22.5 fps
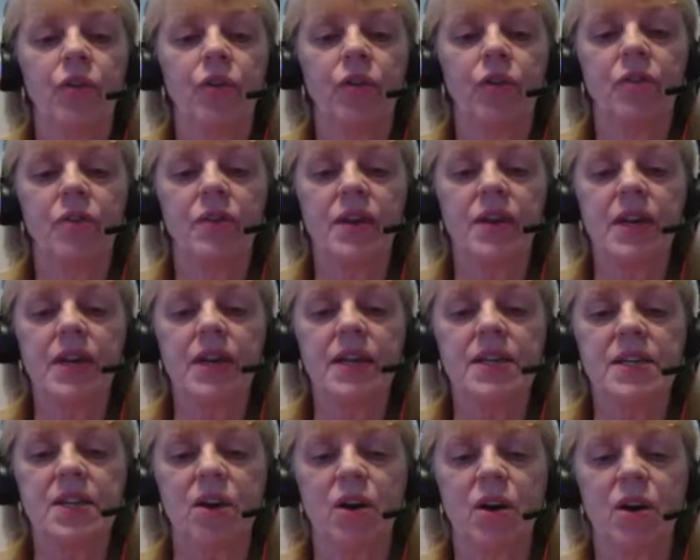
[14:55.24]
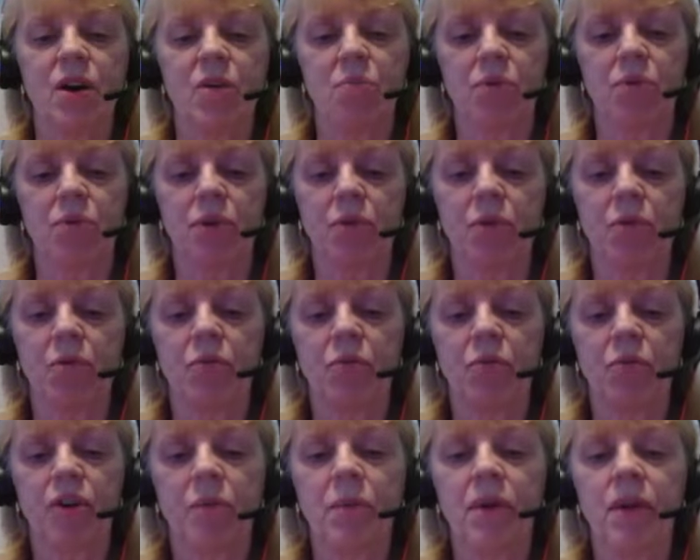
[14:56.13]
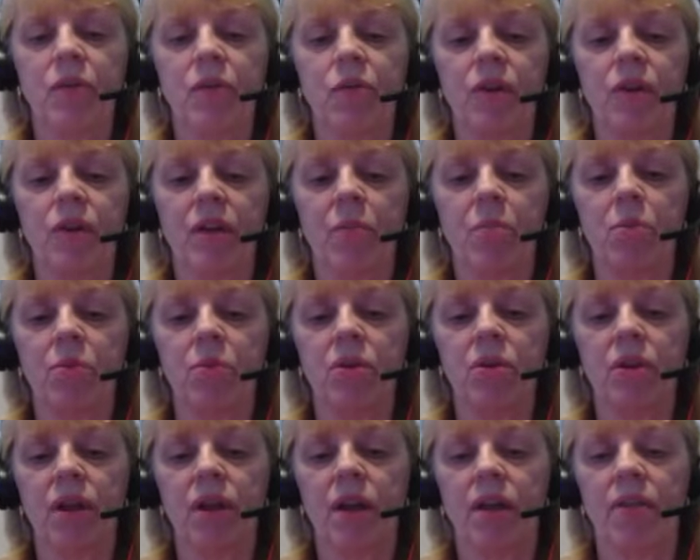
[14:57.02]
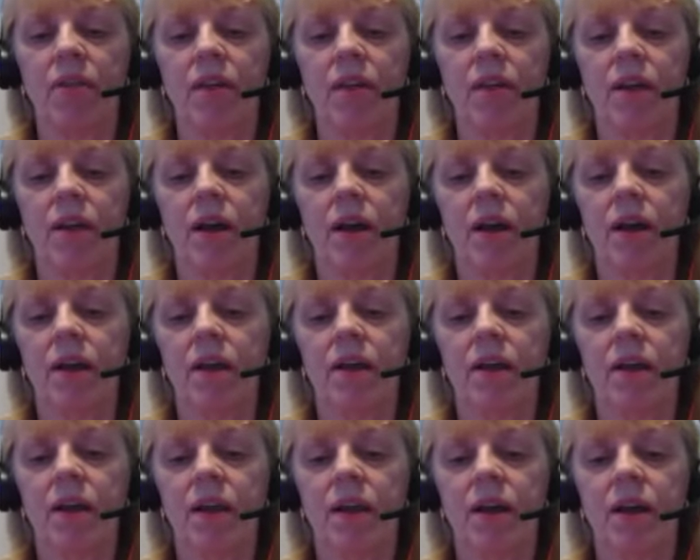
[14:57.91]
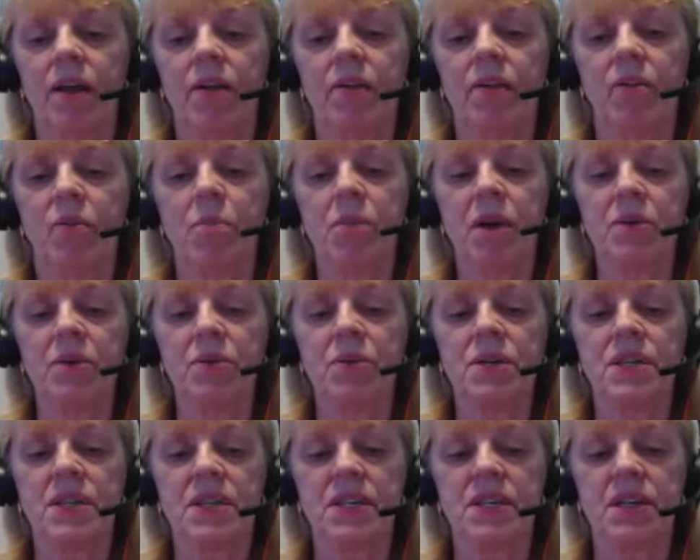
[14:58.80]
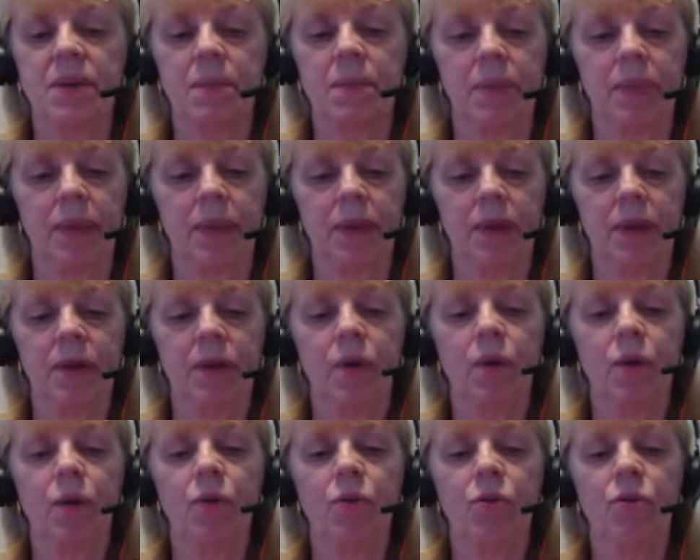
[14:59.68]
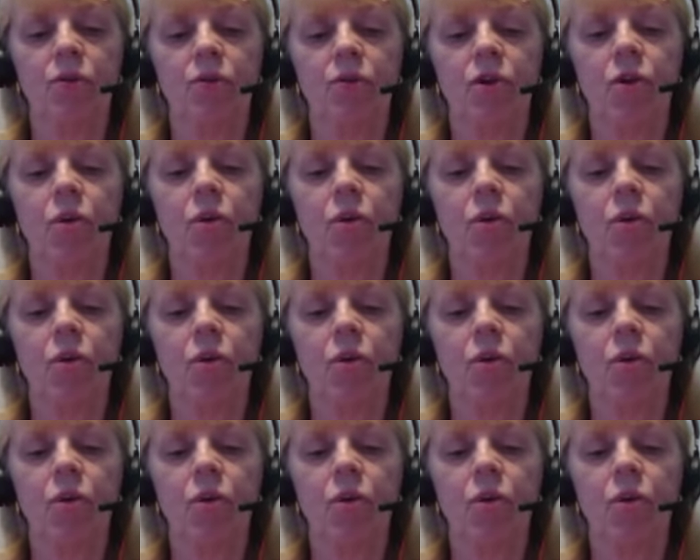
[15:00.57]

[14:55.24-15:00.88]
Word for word: of Aesop from his fable, The Lion and the Mouse, no